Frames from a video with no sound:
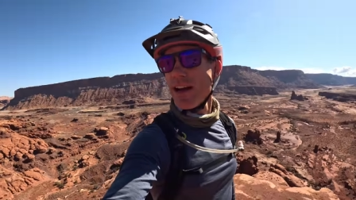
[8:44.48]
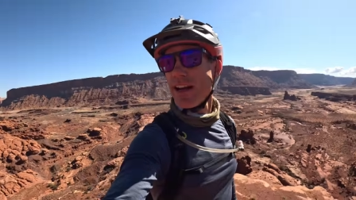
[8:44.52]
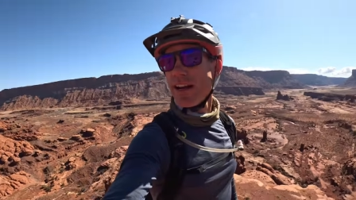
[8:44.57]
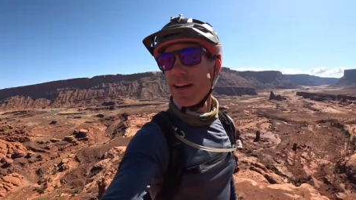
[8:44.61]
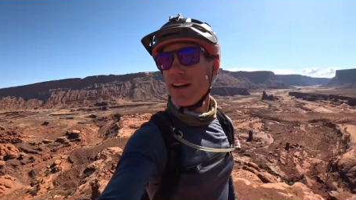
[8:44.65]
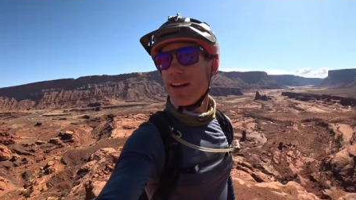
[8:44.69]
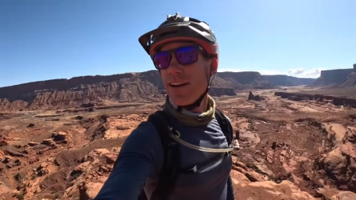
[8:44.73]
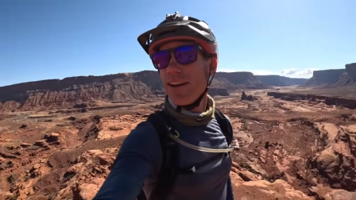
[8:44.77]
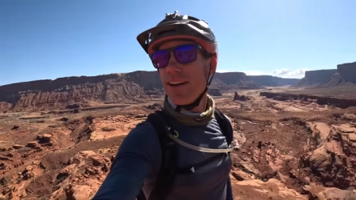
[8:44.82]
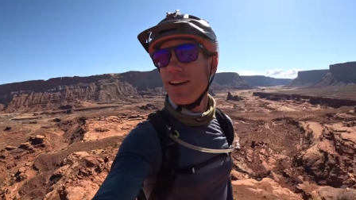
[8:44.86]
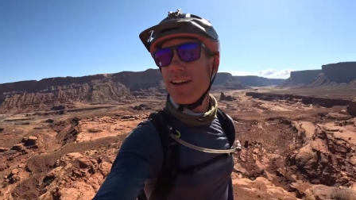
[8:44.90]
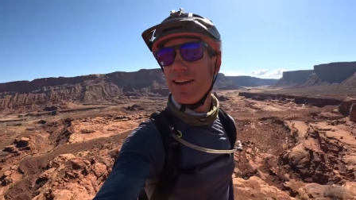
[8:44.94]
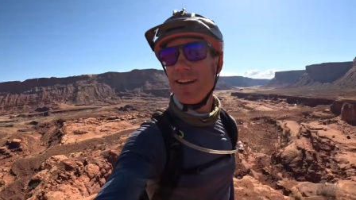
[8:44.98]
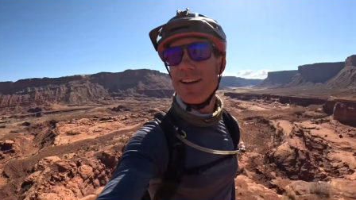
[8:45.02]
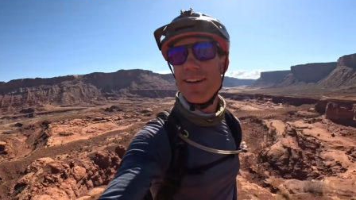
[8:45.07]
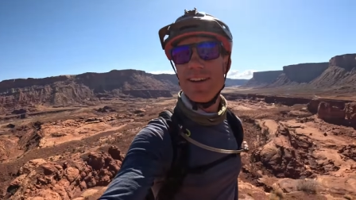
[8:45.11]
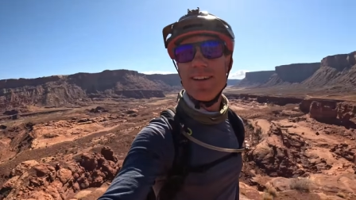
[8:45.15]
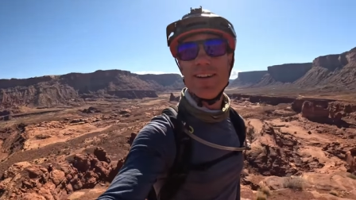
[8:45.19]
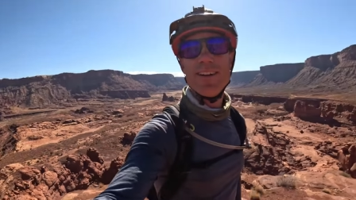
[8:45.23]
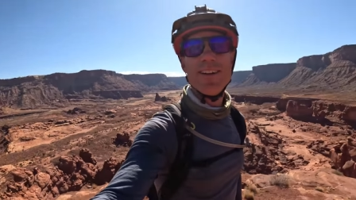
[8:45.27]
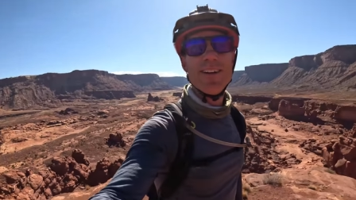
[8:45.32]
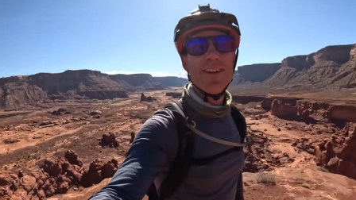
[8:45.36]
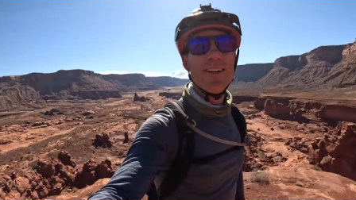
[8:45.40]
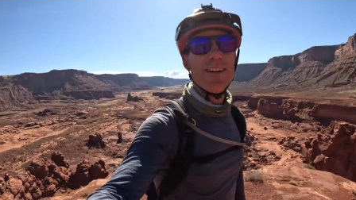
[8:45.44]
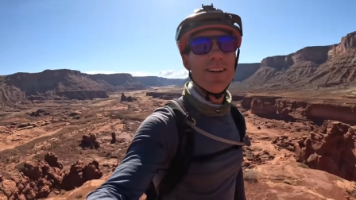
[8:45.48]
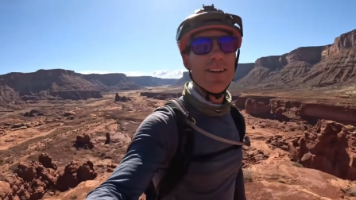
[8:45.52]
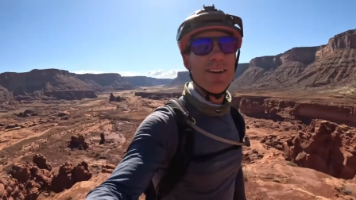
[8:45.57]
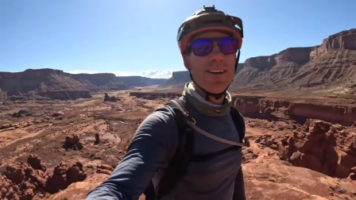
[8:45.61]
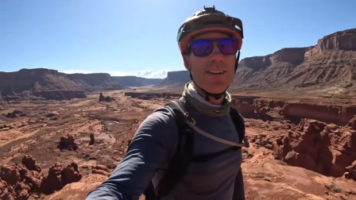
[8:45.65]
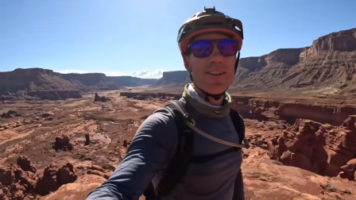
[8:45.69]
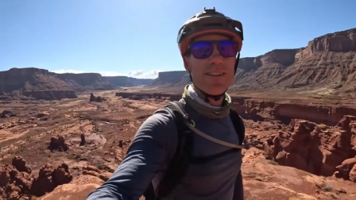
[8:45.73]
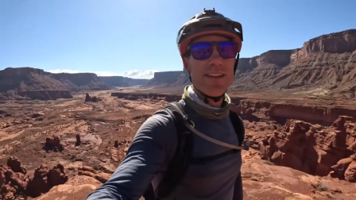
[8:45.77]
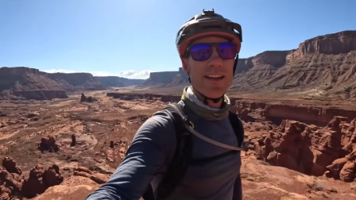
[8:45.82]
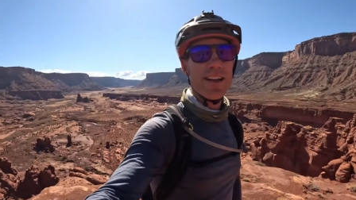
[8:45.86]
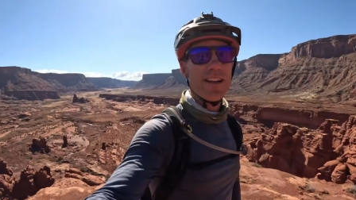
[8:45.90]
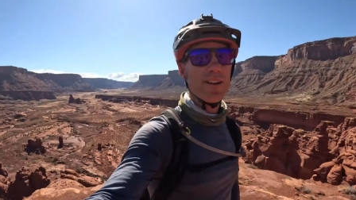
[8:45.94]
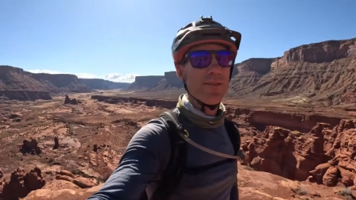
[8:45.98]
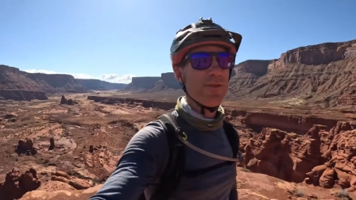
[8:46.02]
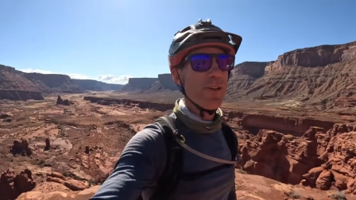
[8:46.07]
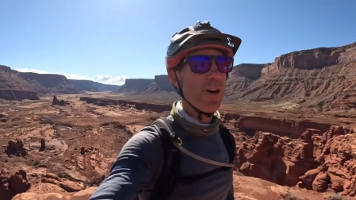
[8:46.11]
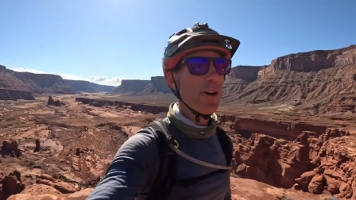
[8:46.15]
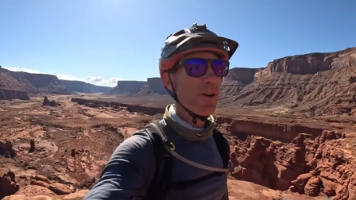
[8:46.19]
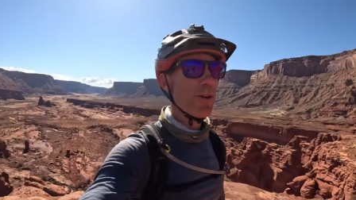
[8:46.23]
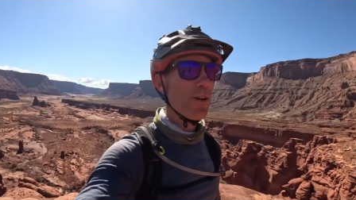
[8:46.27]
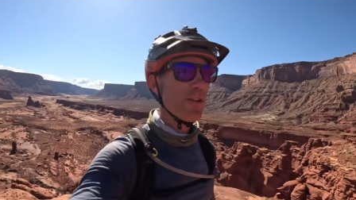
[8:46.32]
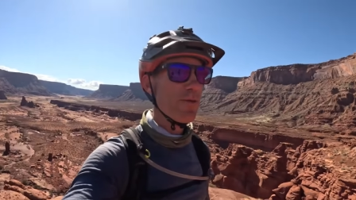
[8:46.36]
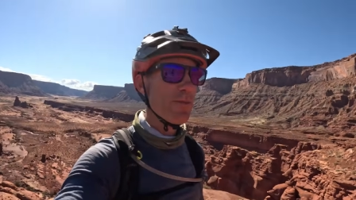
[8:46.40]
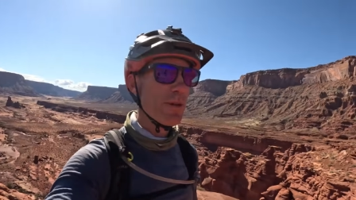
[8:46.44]
right here. It's not bad. Are you taking a
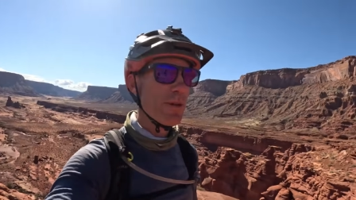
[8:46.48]
photo